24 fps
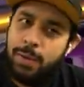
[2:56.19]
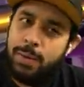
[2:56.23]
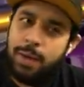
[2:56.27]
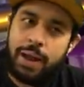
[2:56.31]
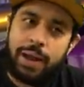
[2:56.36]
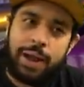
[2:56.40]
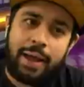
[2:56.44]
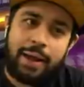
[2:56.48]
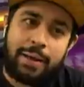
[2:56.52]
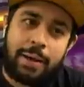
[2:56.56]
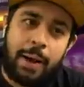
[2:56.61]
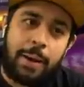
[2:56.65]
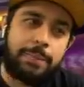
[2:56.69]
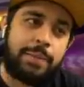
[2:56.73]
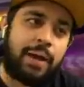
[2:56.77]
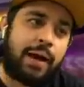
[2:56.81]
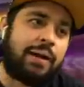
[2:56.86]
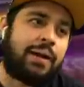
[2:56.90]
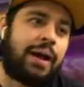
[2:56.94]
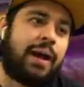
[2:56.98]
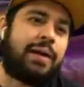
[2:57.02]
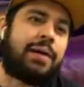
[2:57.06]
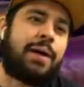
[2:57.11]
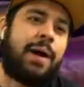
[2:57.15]
I gotta calm down.
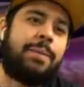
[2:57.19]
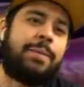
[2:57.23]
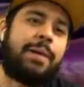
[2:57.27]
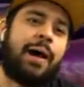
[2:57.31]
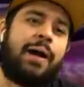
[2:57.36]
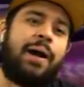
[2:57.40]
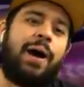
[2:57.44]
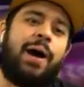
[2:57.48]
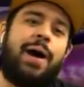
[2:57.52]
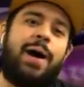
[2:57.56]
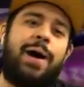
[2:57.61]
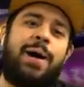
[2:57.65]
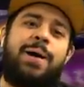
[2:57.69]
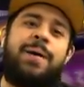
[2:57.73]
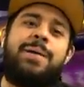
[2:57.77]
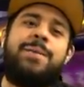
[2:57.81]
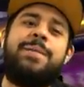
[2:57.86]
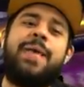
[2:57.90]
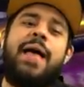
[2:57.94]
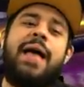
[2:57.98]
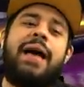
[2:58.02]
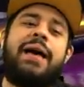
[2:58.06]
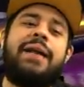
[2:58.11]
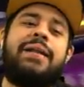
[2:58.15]
I gotta calm down. Oh
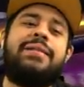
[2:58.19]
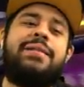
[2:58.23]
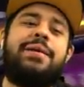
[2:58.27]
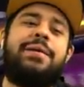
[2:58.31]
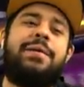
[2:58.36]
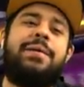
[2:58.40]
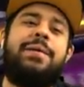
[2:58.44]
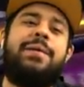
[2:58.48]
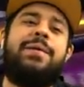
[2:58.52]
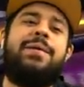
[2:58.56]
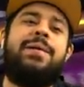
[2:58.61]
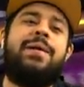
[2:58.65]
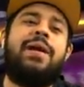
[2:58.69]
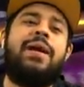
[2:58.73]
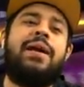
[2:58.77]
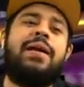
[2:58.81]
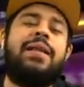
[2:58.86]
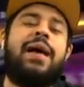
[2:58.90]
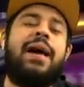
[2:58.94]
man, dude,